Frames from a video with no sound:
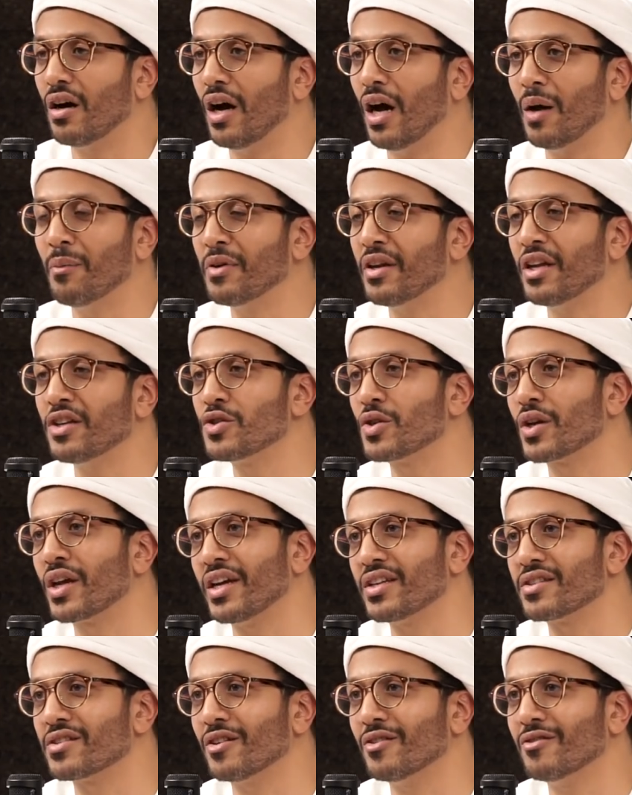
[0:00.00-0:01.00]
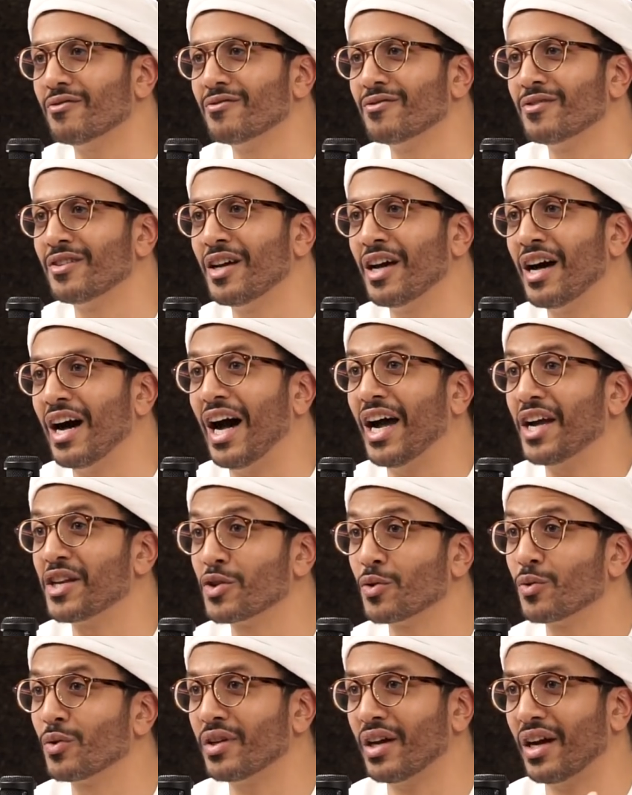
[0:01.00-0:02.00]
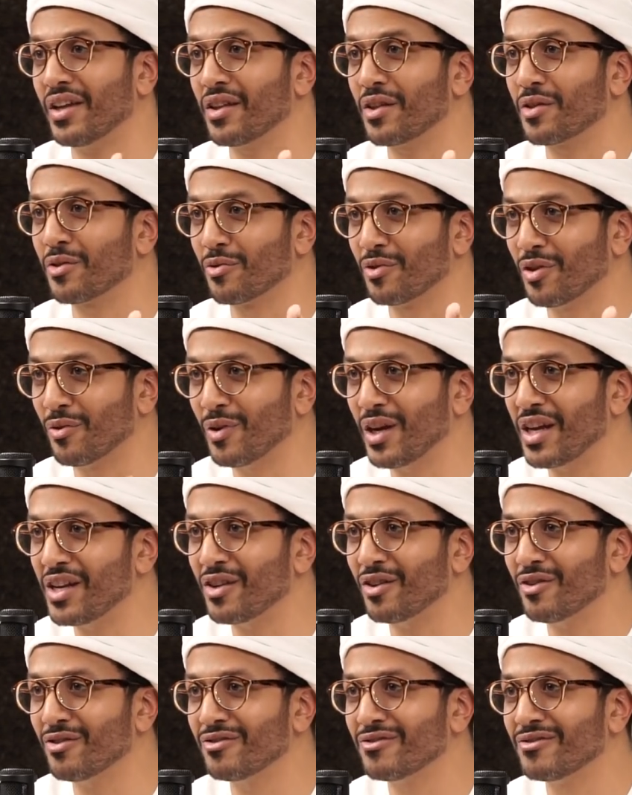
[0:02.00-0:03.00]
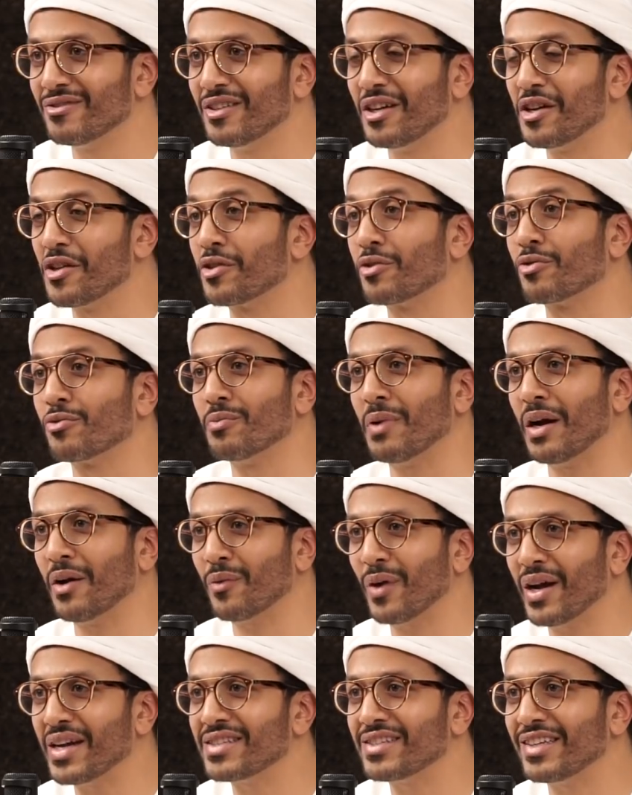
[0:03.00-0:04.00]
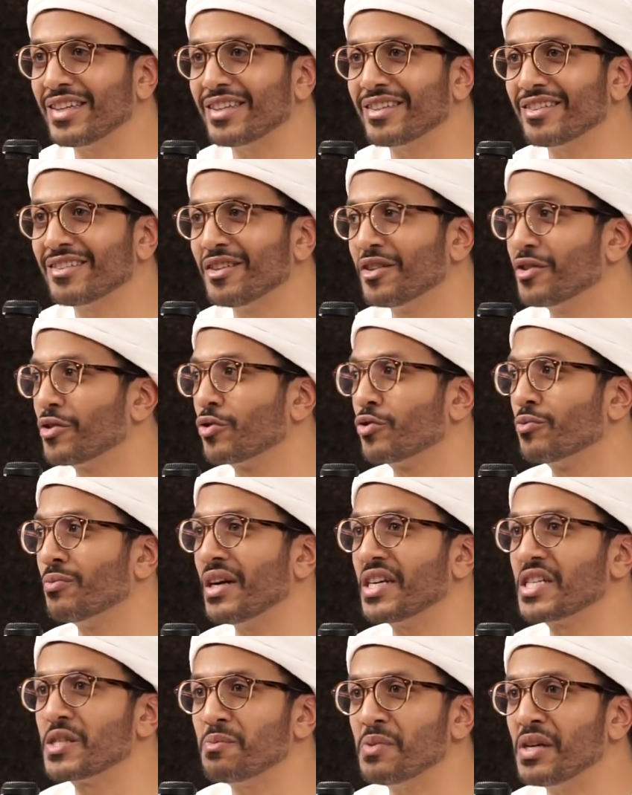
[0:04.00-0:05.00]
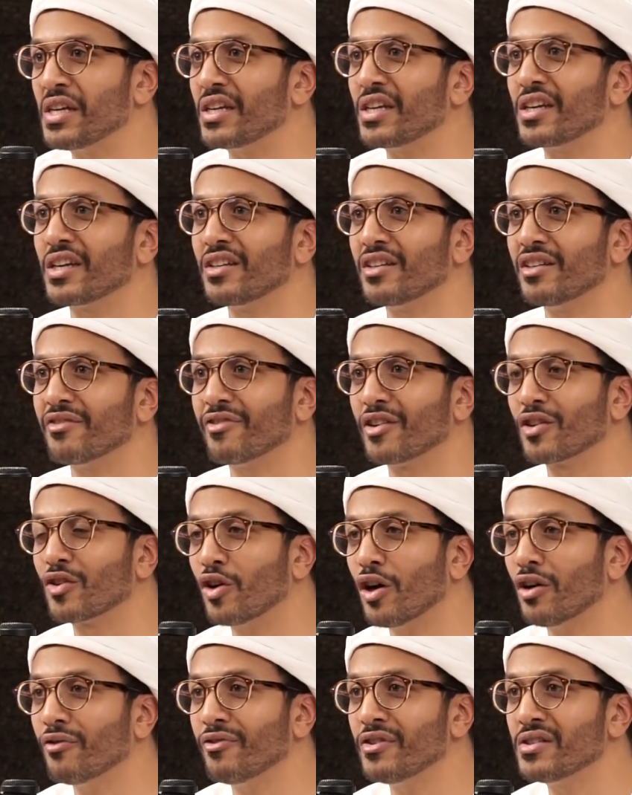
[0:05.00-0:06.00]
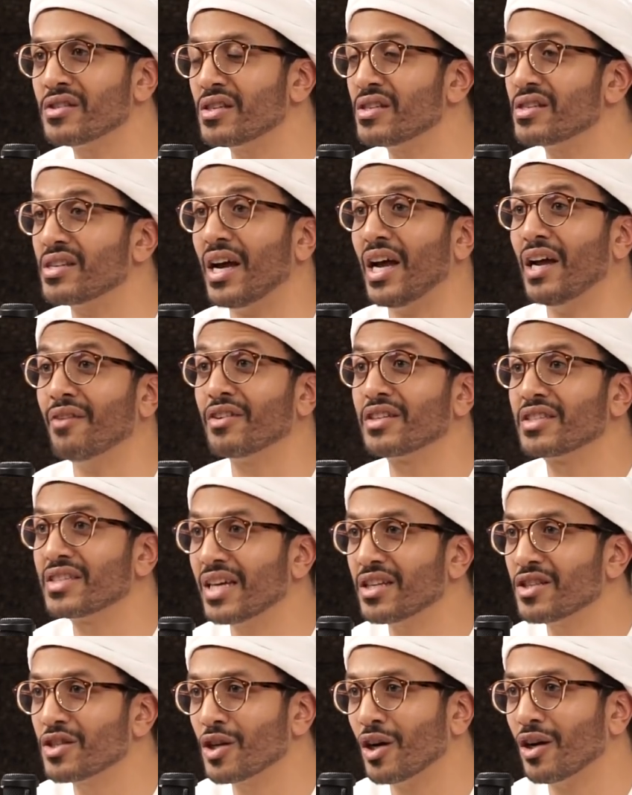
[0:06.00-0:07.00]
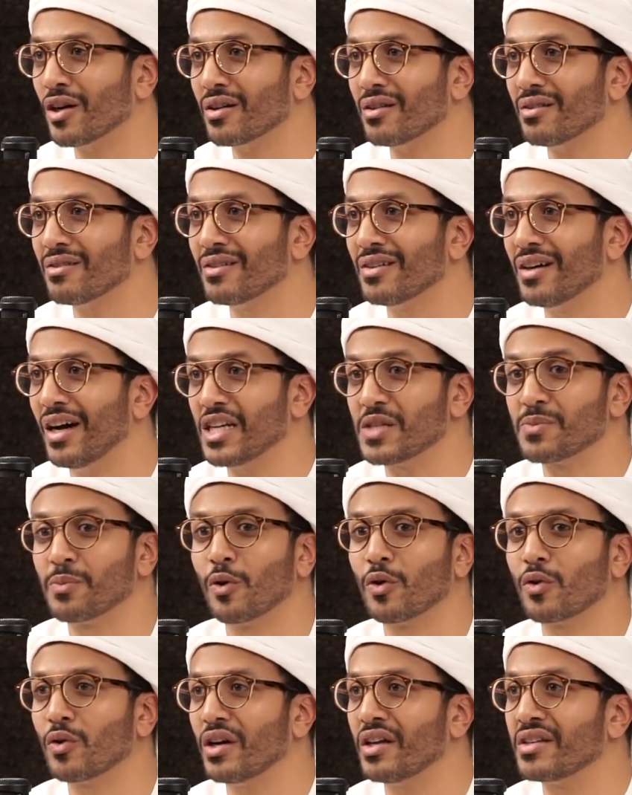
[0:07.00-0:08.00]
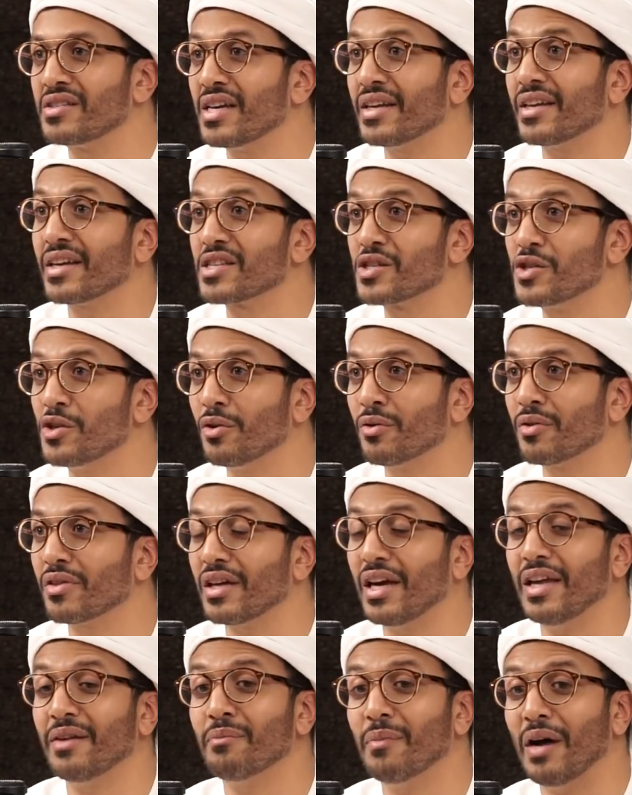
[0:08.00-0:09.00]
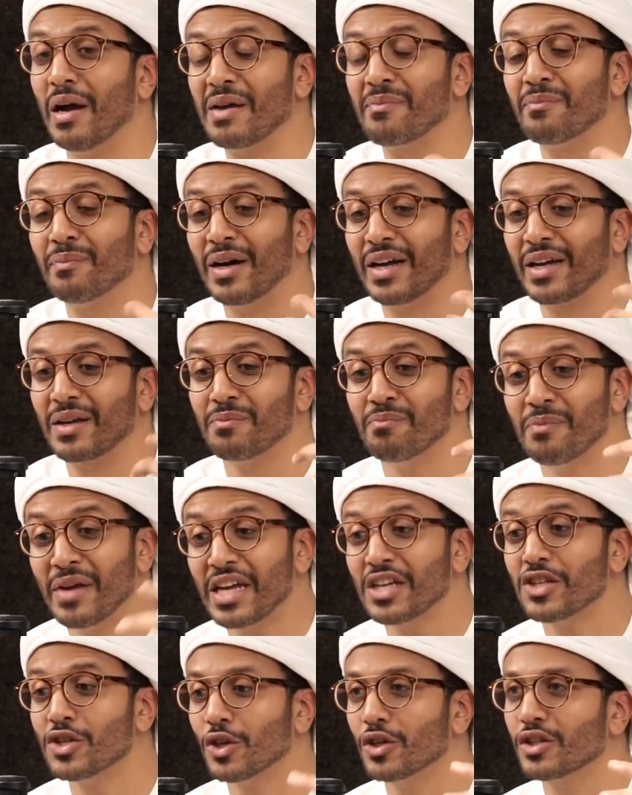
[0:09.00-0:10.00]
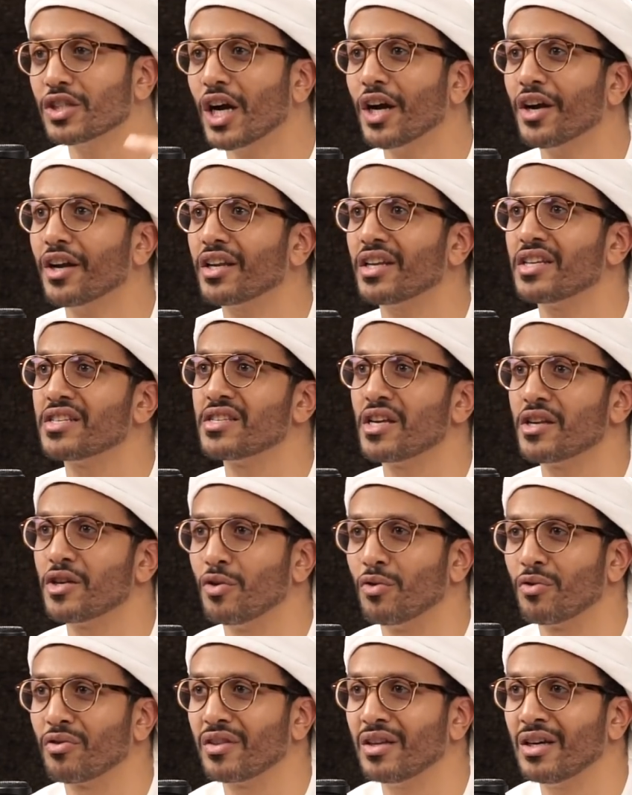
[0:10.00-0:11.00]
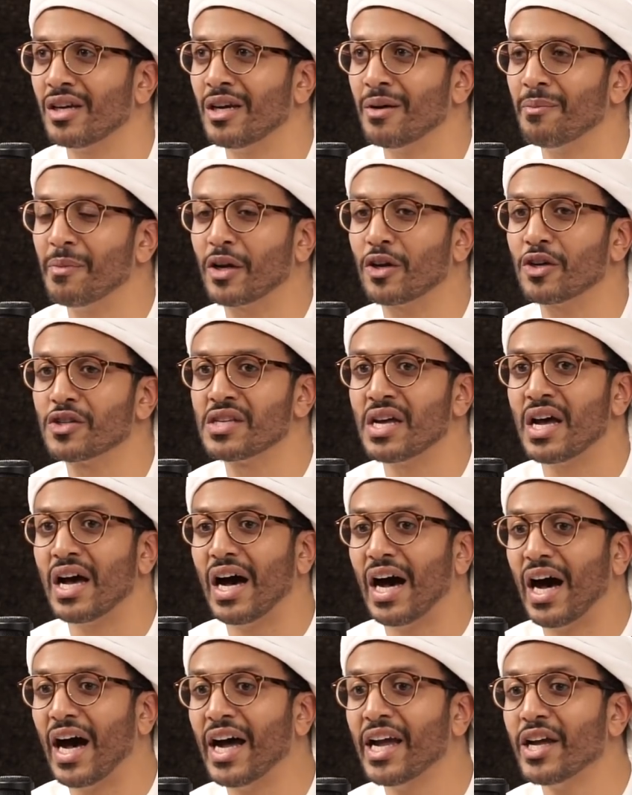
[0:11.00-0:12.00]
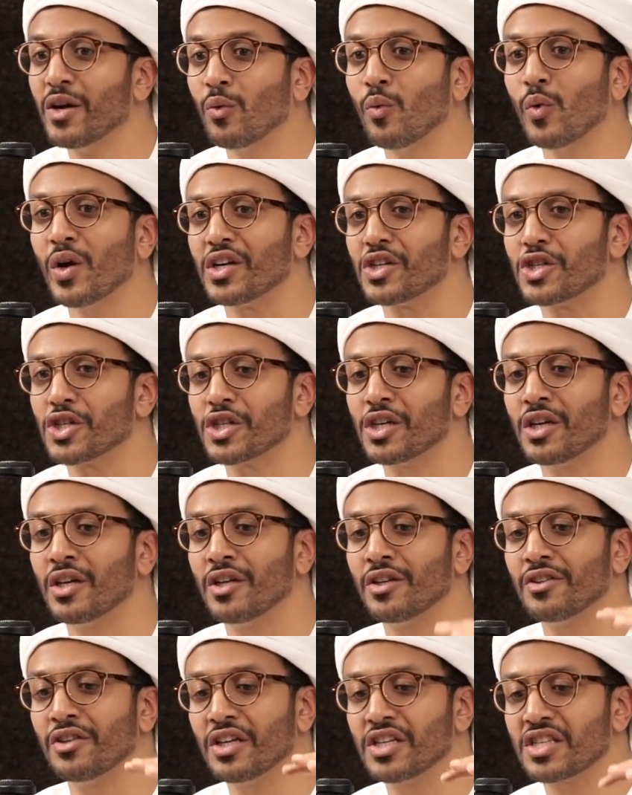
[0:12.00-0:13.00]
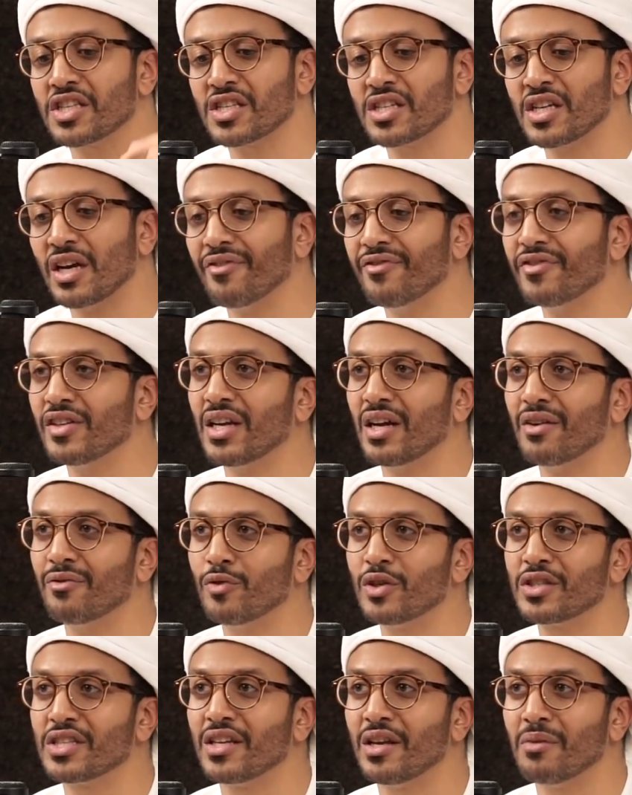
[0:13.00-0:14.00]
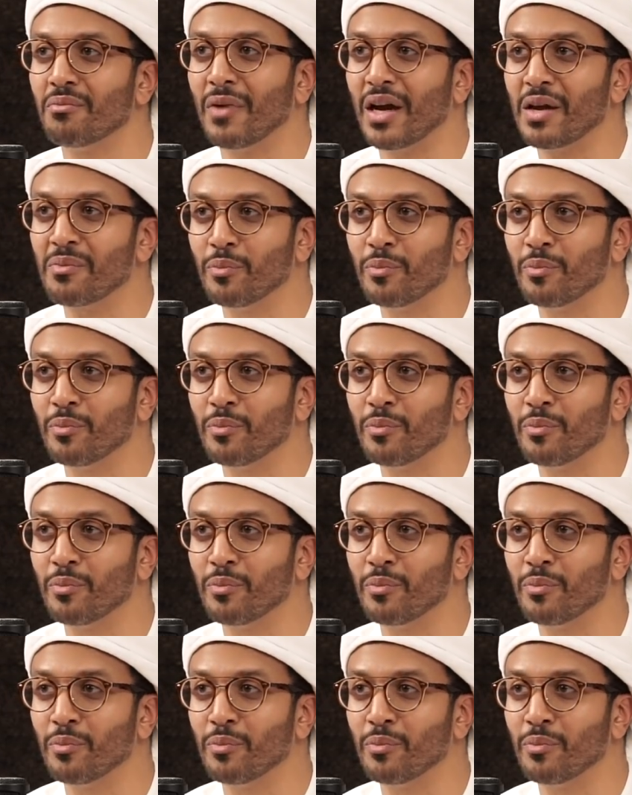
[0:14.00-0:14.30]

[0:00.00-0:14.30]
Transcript: I'm an educator. I do it either through the radio, through my writing, through my speaking in different conferences. I have a TED Talk. I spoke at TEDx Youth, and my major target is the youth, because I wish the stuff that I've written in my